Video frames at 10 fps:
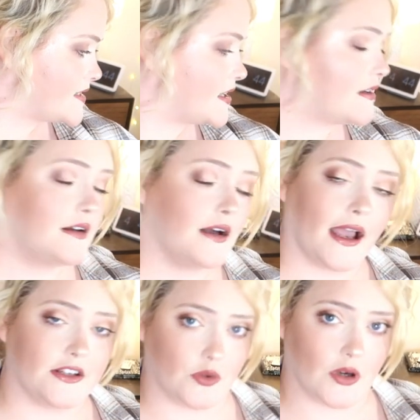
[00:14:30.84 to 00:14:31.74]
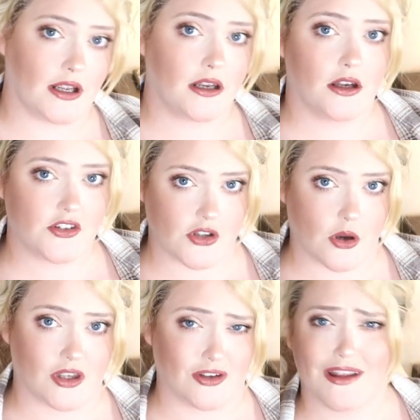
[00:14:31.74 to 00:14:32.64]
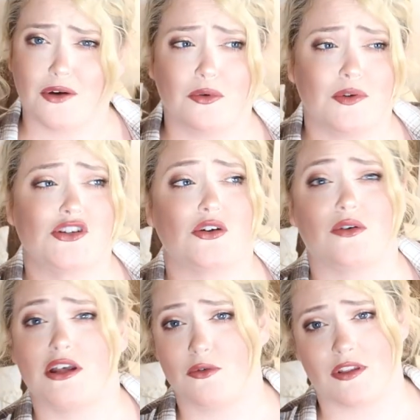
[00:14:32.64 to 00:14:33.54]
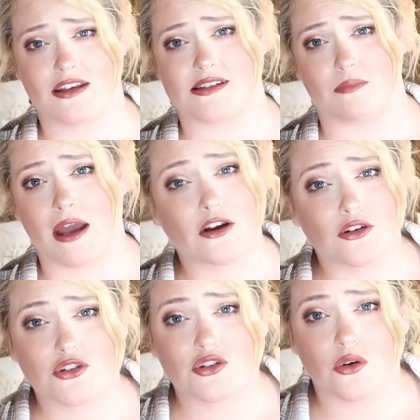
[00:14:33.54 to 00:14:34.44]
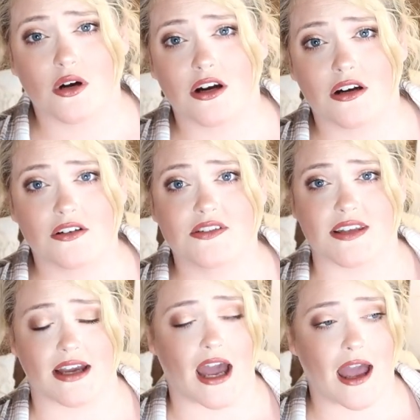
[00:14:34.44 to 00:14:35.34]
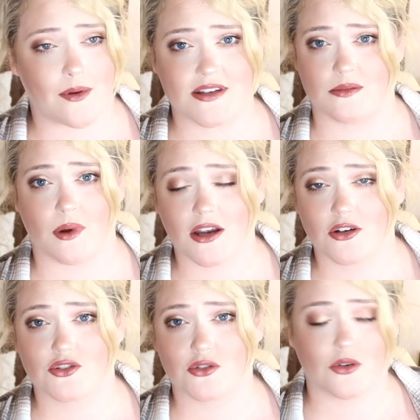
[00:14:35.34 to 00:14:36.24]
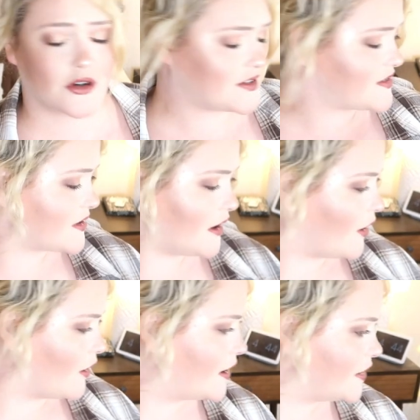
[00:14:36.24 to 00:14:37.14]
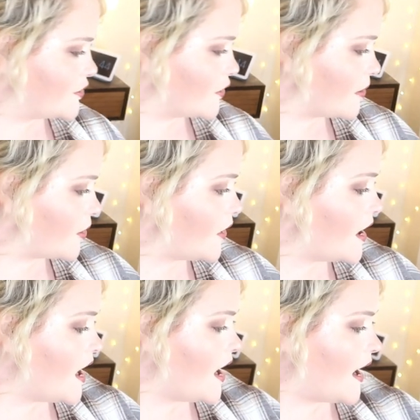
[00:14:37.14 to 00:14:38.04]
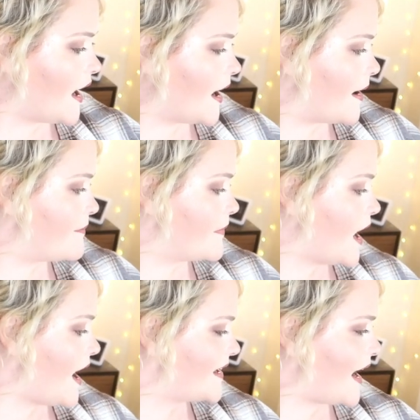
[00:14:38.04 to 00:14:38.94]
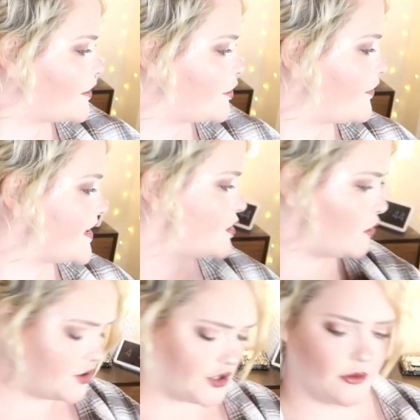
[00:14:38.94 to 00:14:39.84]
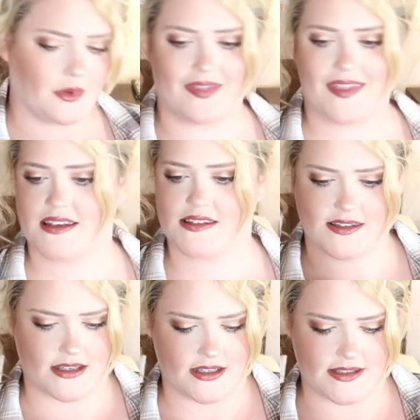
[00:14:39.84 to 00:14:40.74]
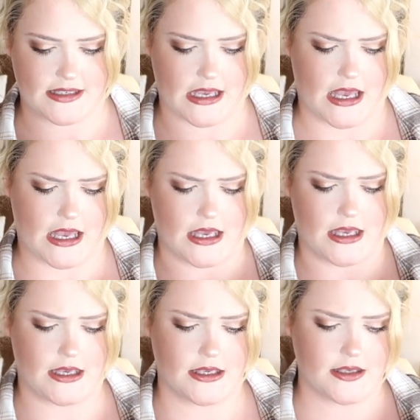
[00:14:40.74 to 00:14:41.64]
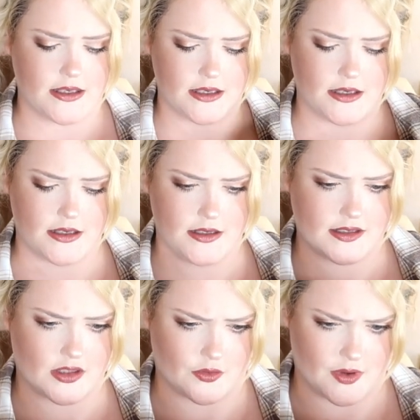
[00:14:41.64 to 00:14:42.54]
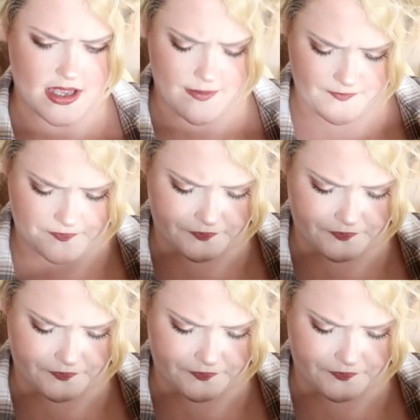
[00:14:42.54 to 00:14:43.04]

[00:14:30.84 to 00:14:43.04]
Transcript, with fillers: I adore it. So cute. Like would be so cute with like some biker shorts, like high-waisted biker shorts. Oh, adorable. I don't know if I told you, but this is in a size 3.